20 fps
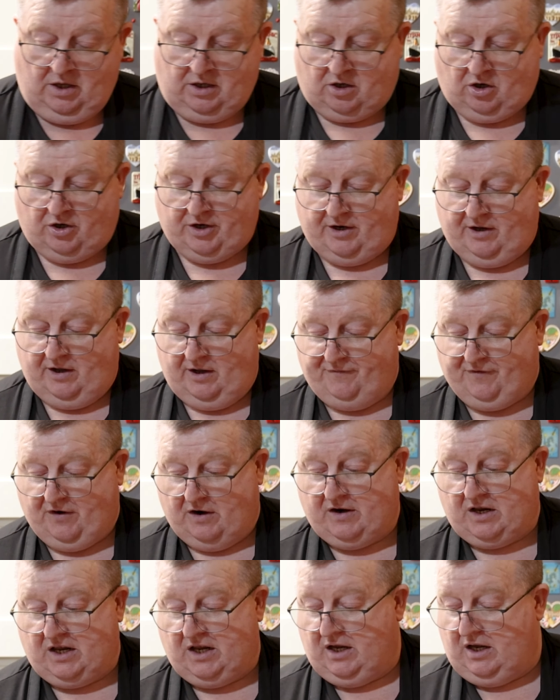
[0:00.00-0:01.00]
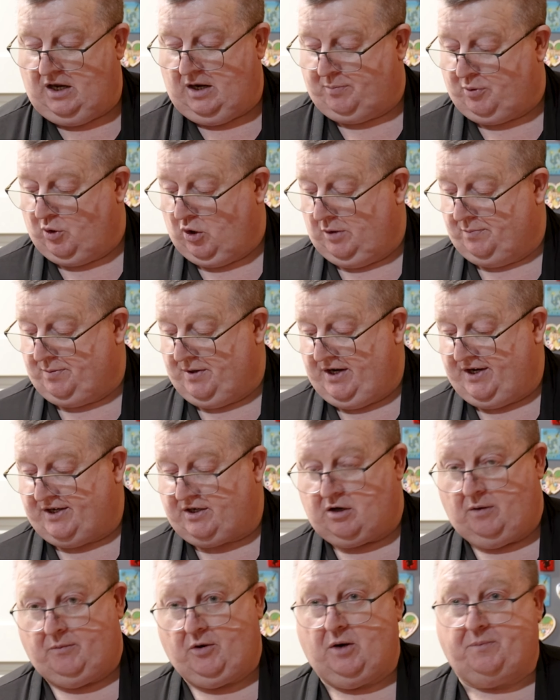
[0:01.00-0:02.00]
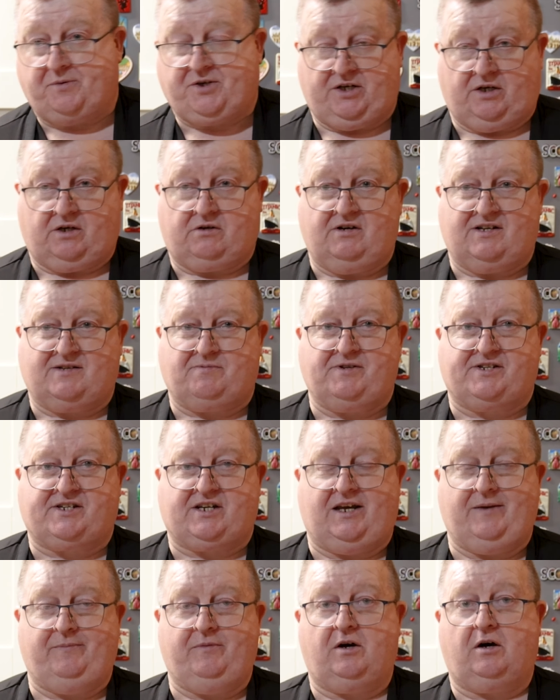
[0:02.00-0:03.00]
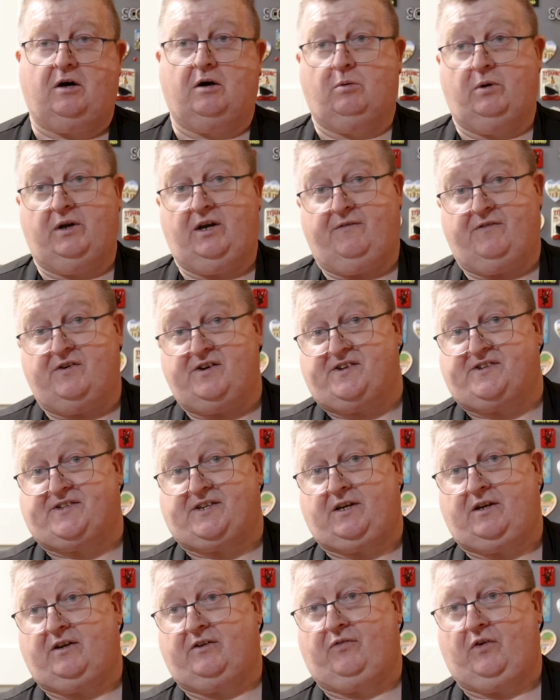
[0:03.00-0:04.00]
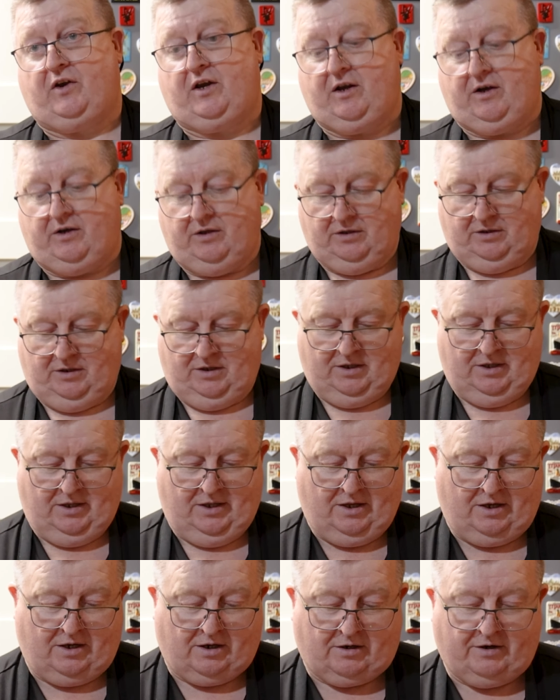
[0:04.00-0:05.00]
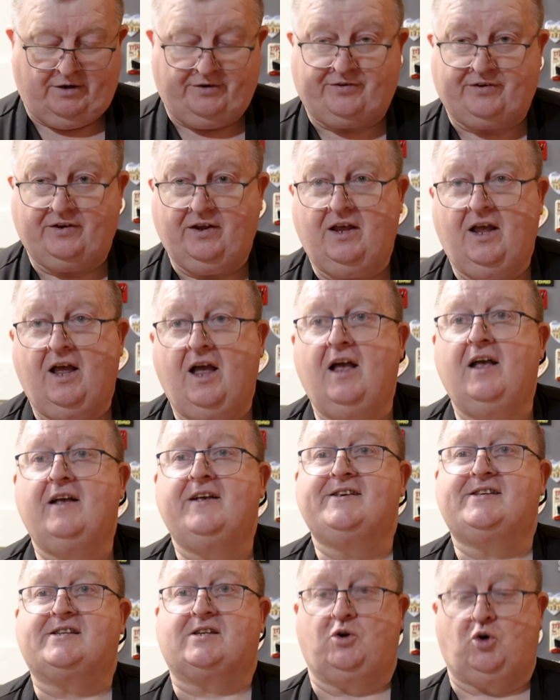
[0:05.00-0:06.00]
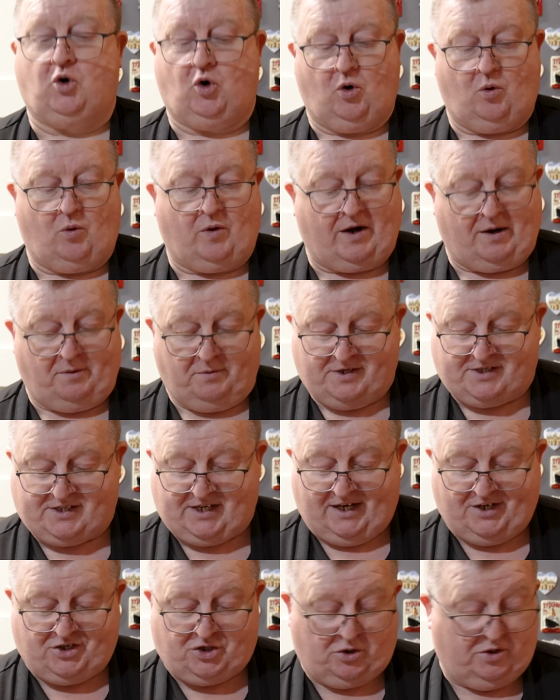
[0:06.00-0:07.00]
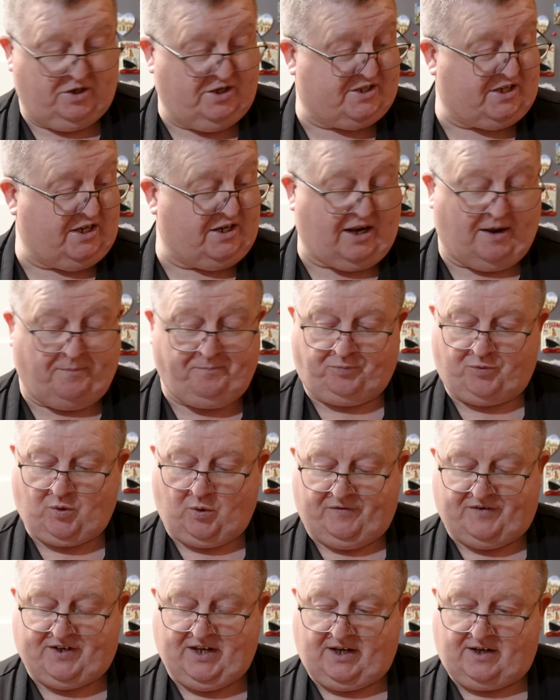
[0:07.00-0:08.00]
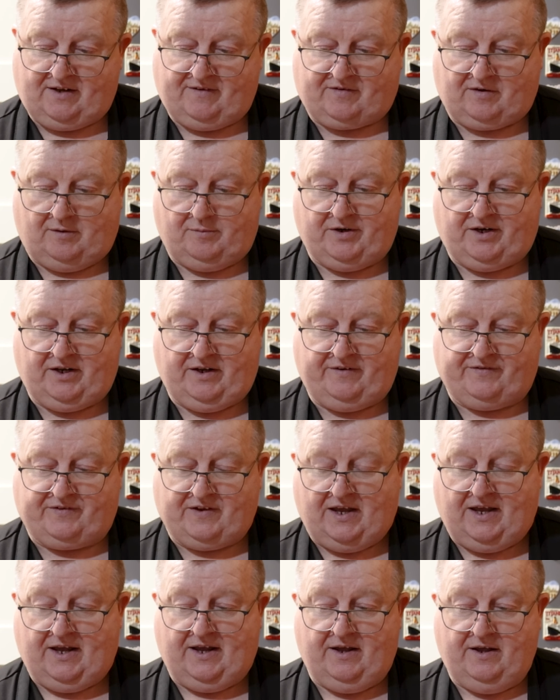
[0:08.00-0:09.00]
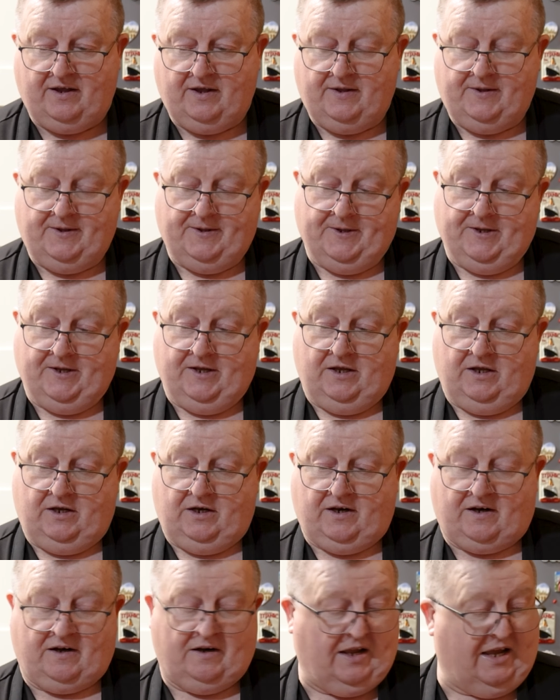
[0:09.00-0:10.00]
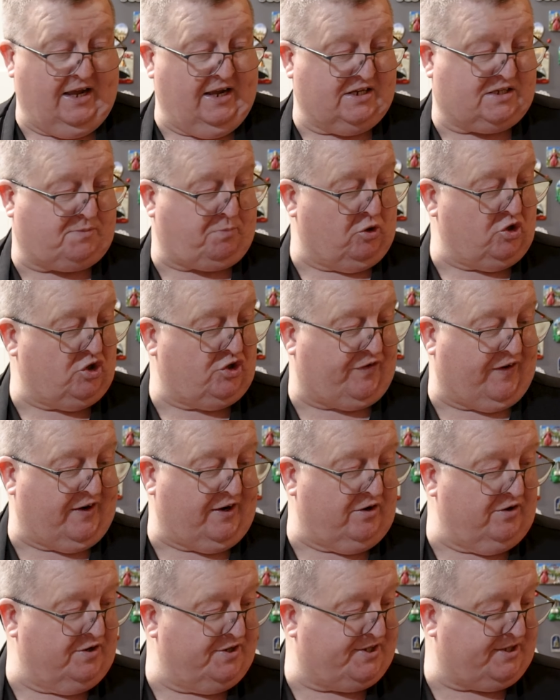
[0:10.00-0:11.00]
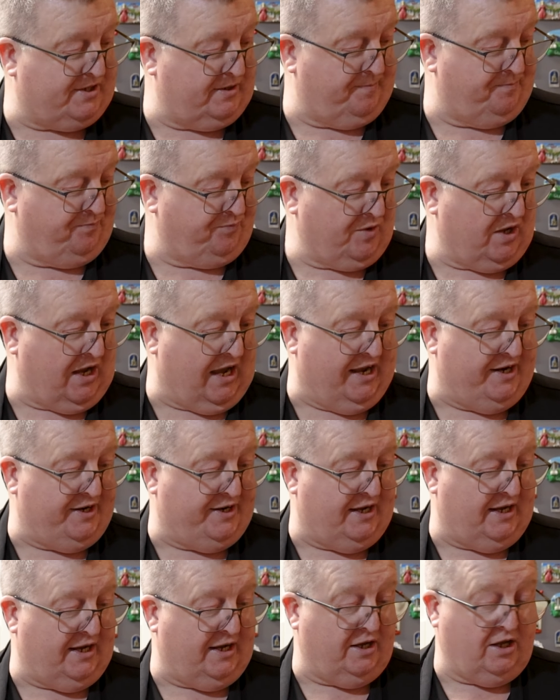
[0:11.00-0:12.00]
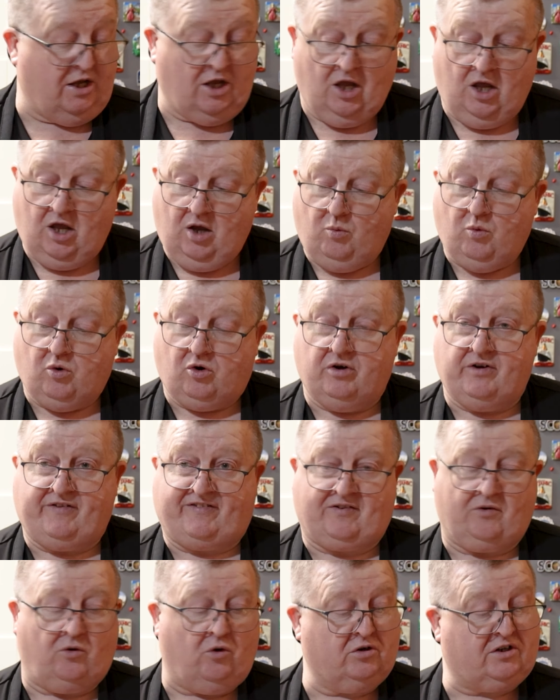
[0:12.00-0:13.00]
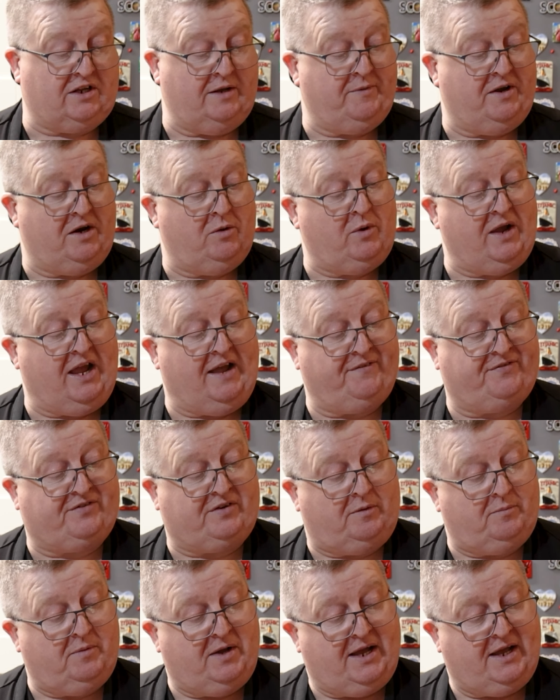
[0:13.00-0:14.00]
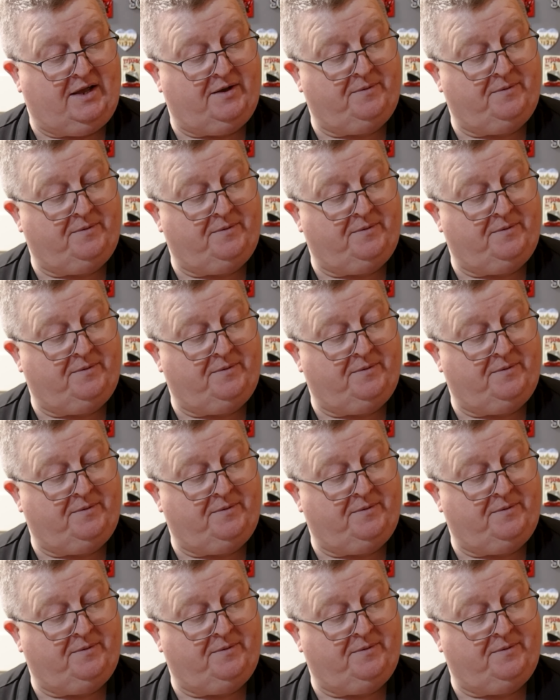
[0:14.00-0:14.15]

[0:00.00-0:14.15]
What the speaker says: kind of very appropriate coming up to Christmas time or whenever you see this video. All right? So, what I would say to you is that we've taken some of these little sponge fingers and we're going to soak them here. We have some